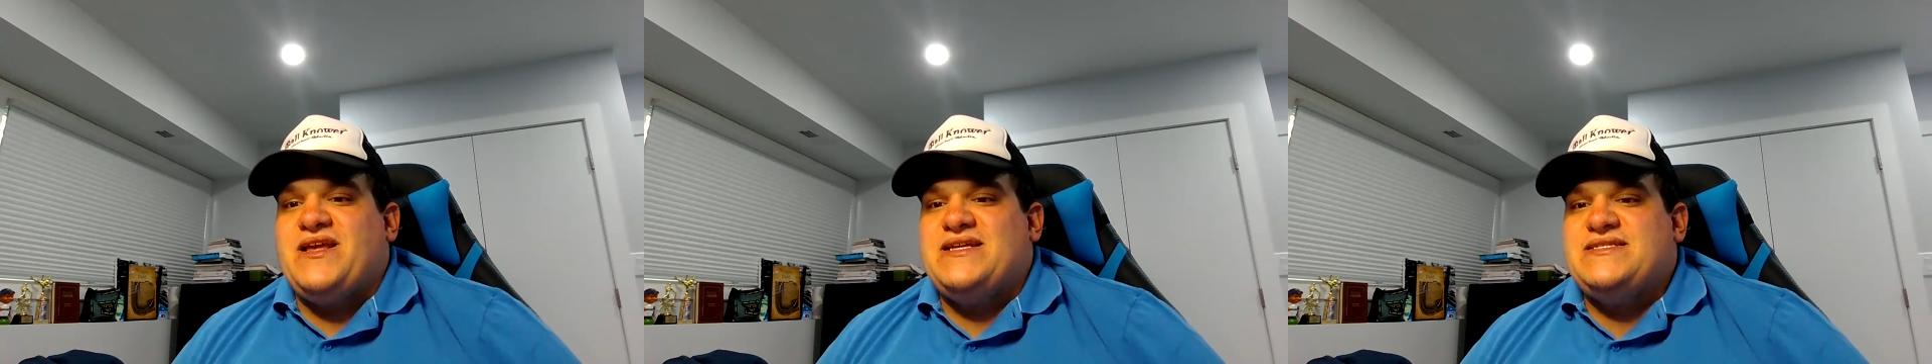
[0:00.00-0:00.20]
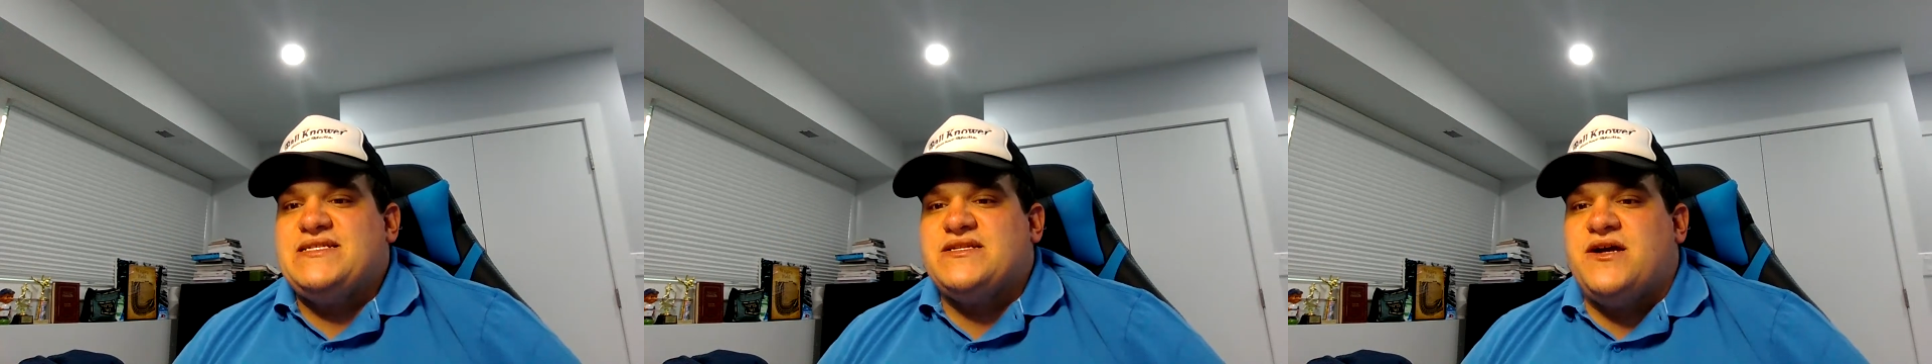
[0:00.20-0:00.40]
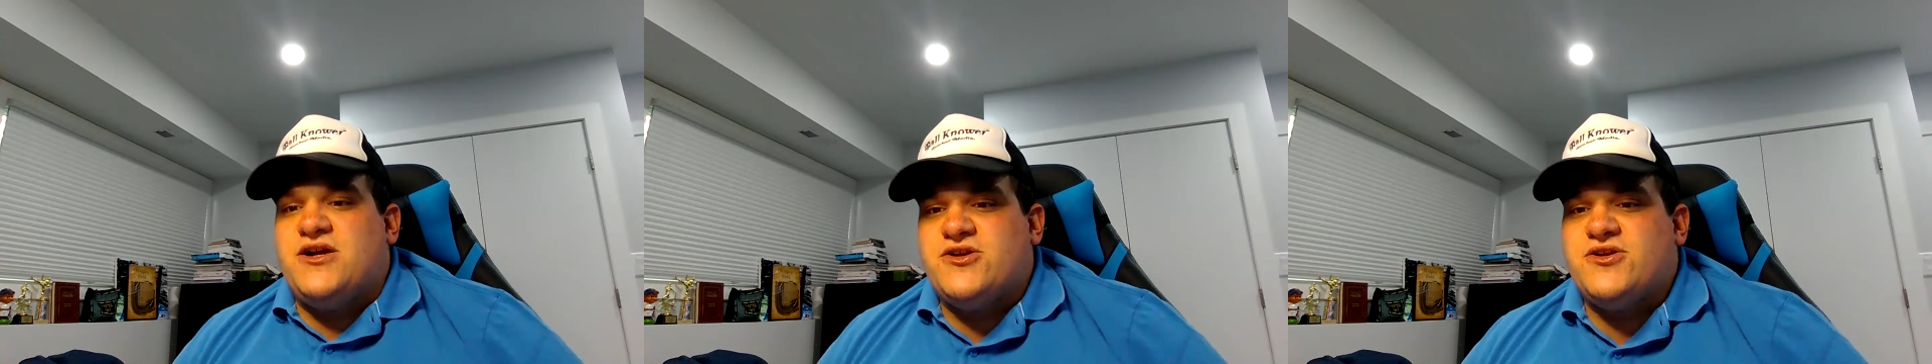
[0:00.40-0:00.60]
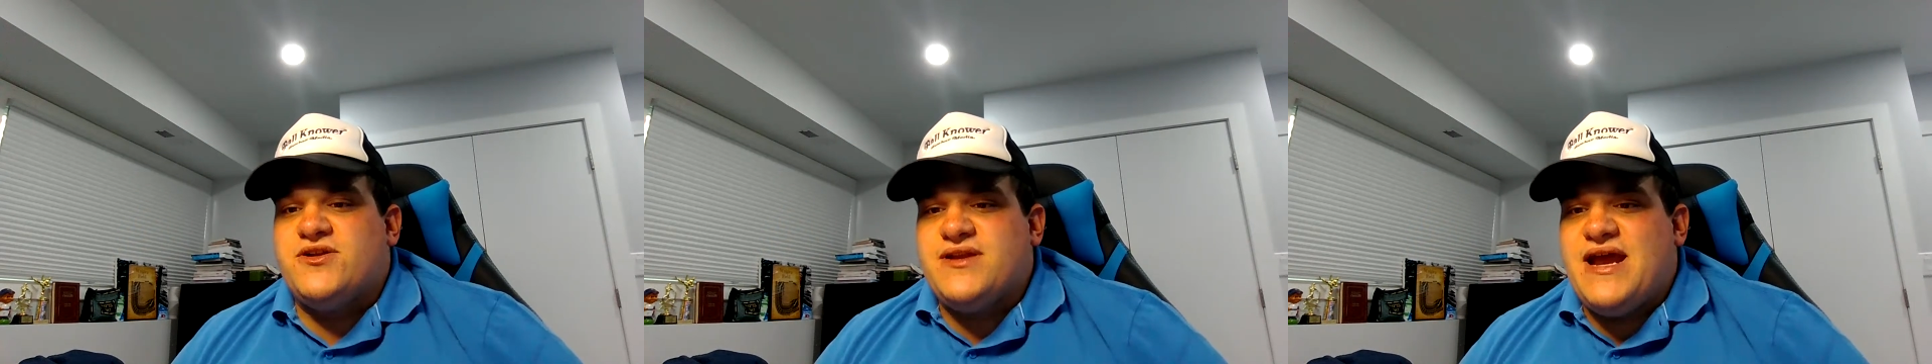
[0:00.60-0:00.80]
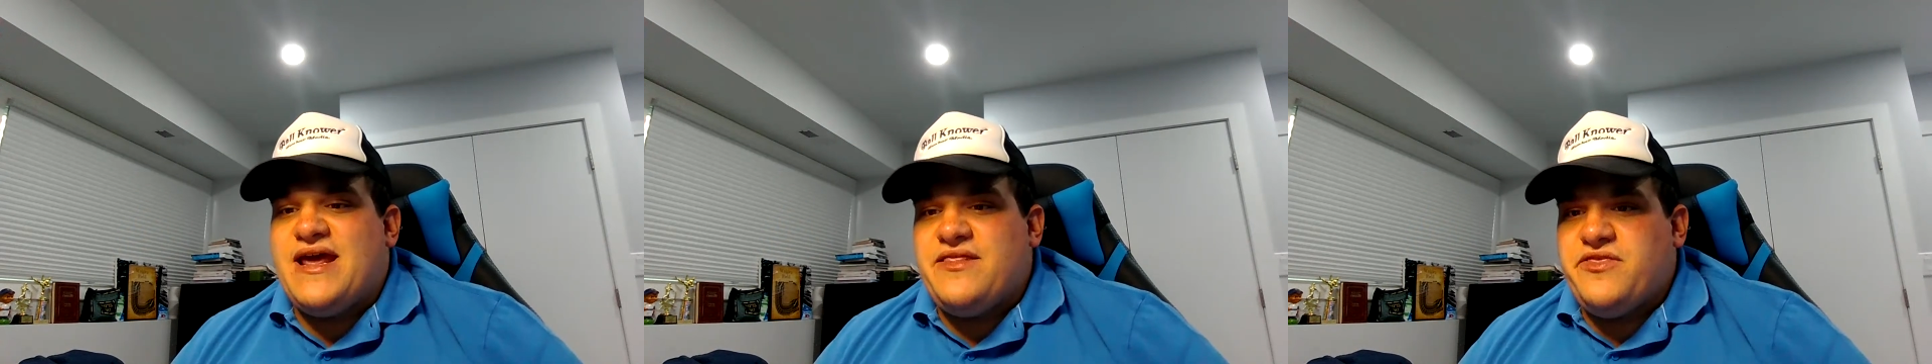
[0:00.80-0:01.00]
This is his
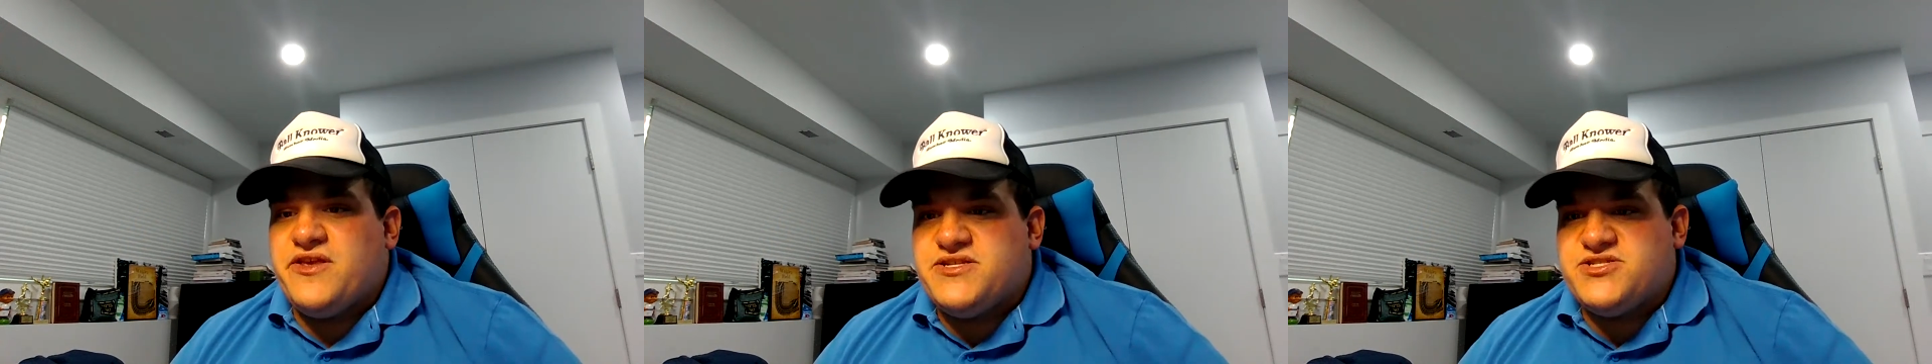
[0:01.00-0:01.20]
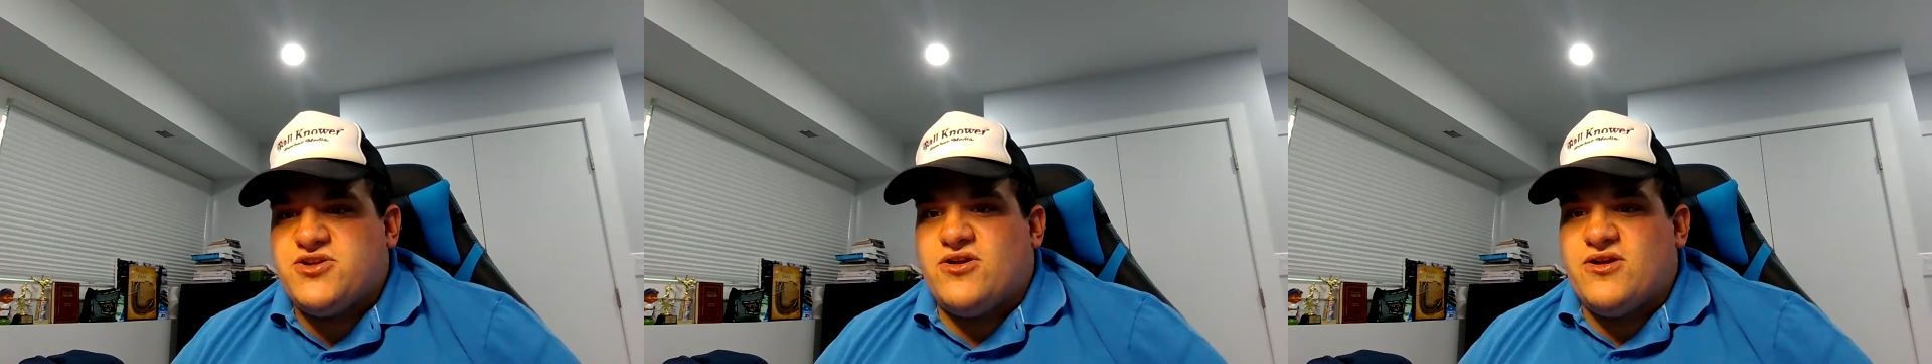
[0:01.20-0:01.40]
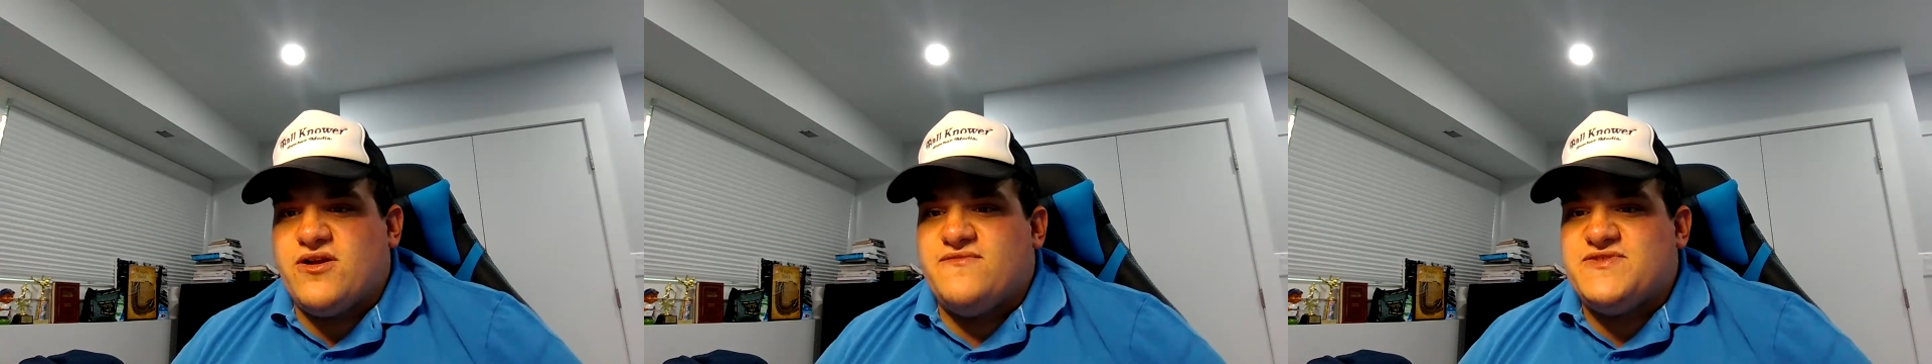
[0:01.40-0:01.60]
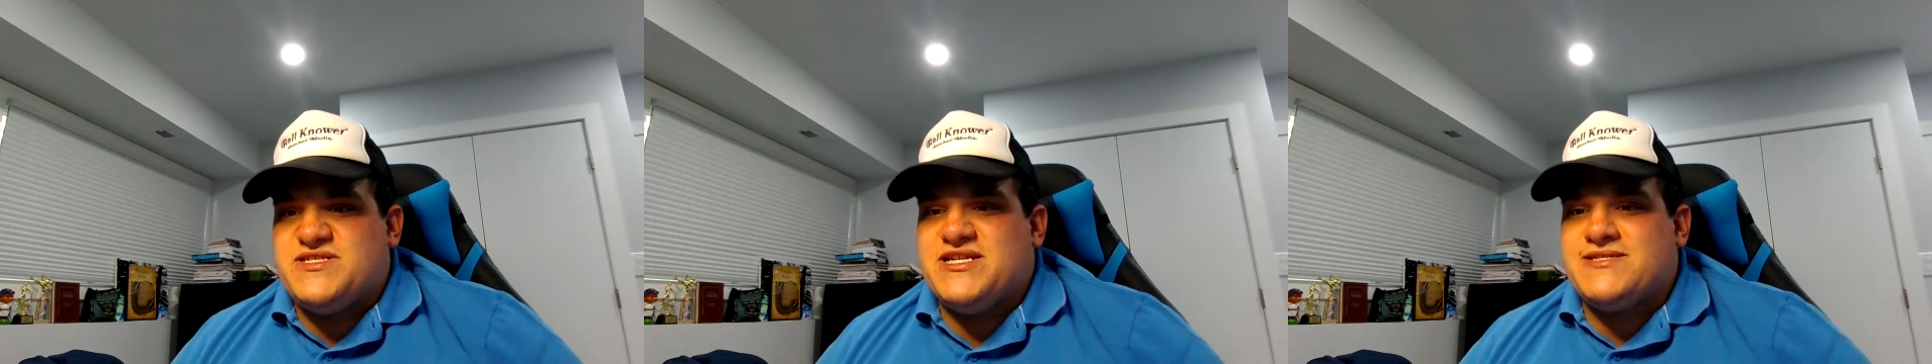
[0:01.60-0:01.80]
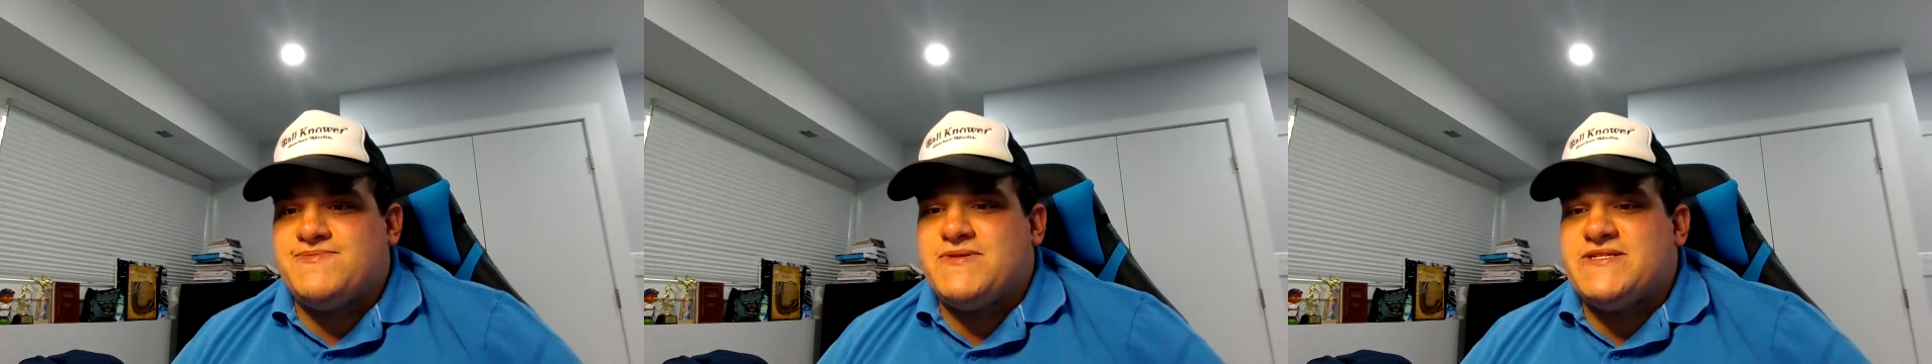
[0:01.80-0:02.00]
109th start of
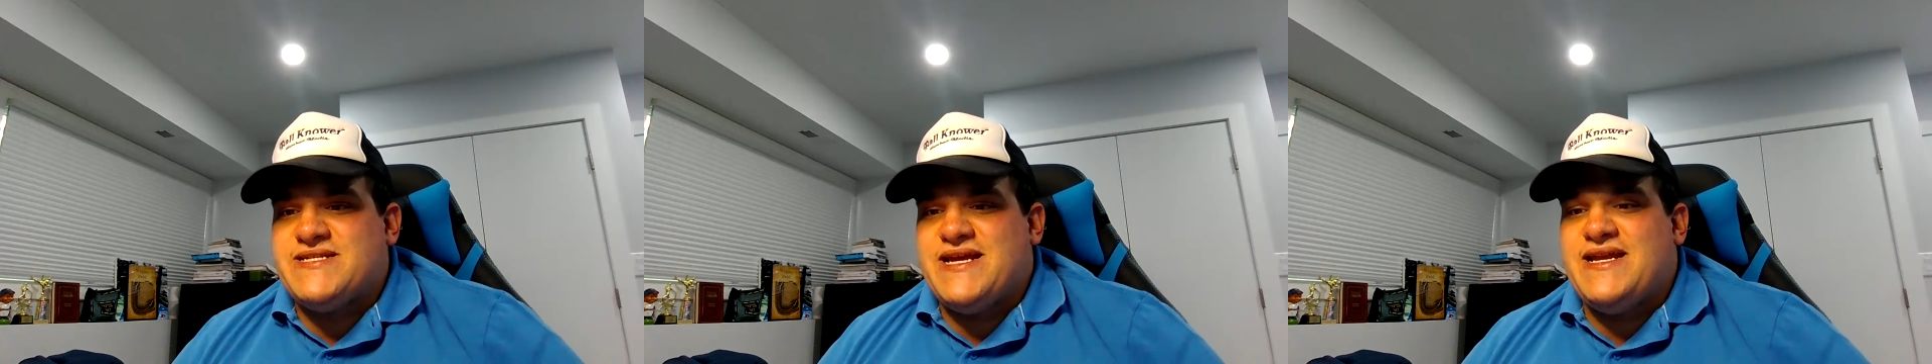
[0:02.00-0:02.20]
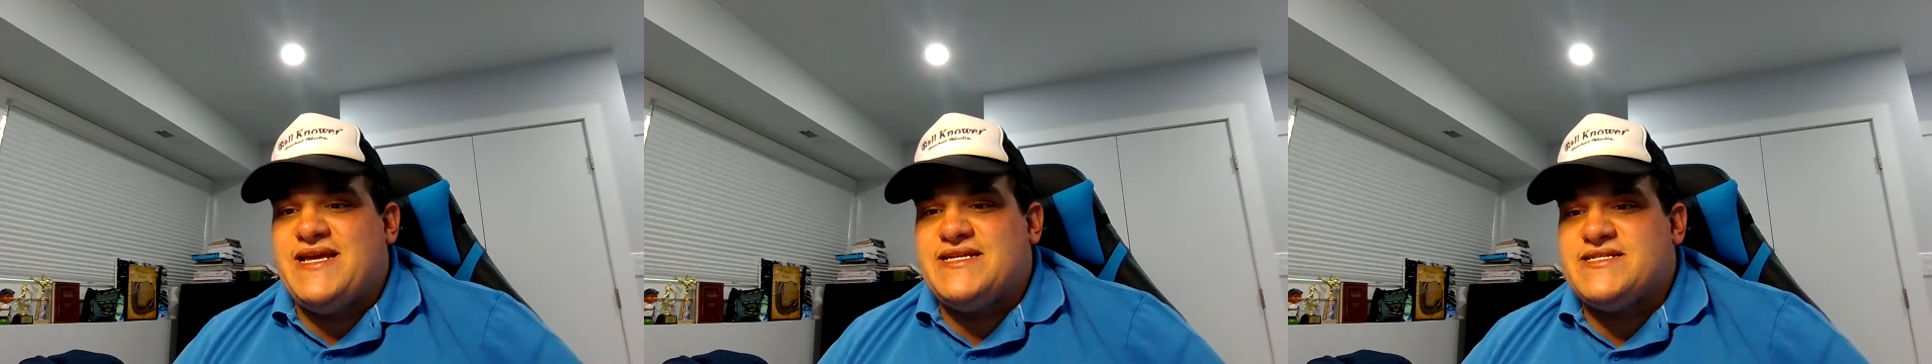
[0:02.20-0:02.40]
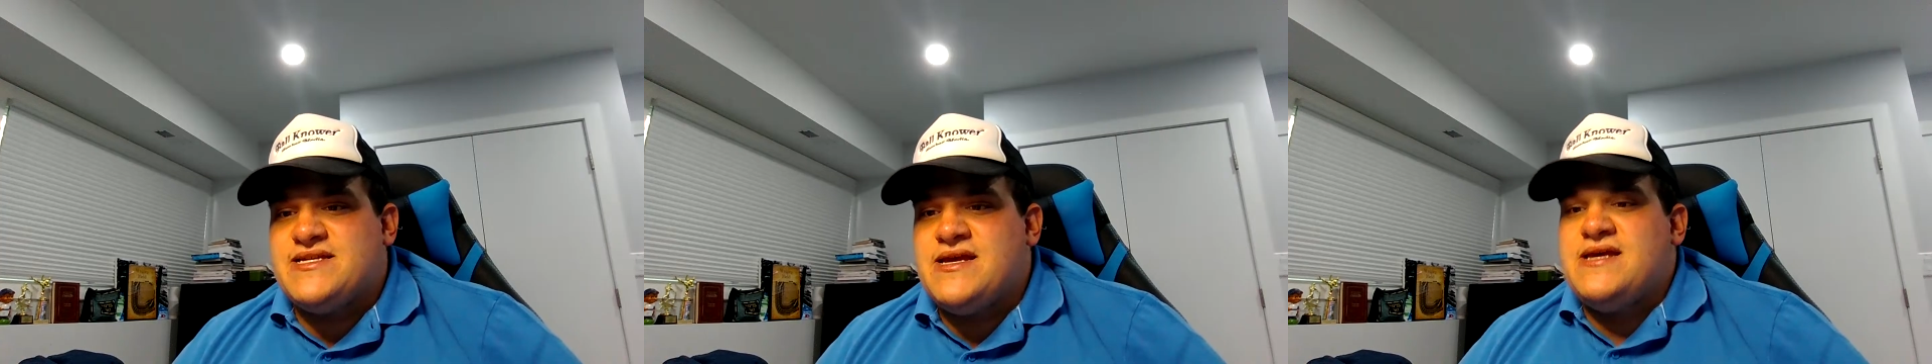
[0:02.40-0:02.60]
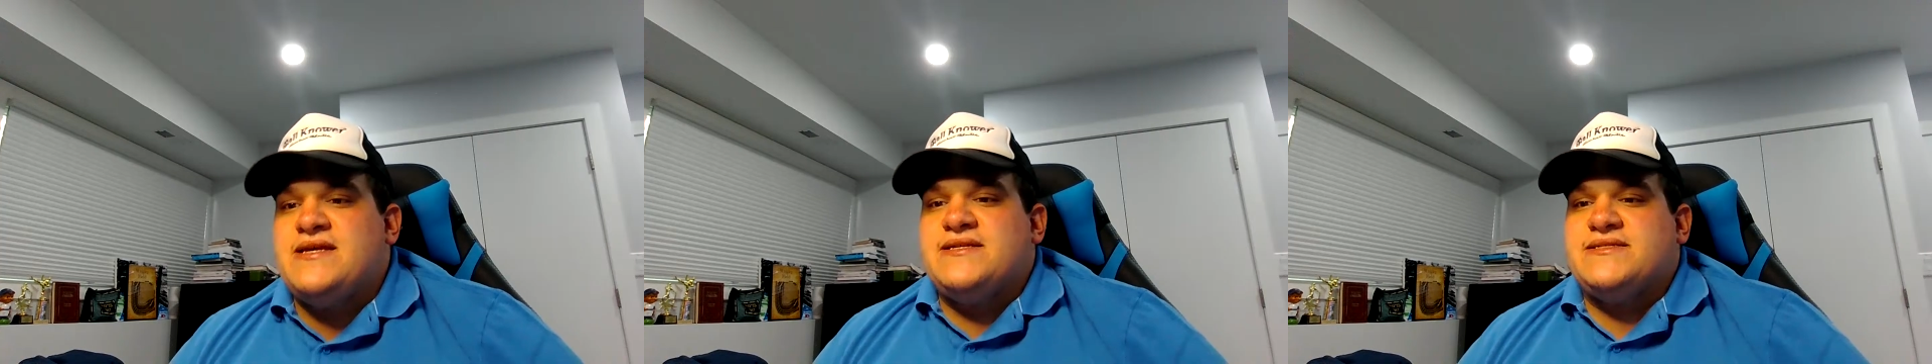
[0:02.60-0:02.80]
6+ innings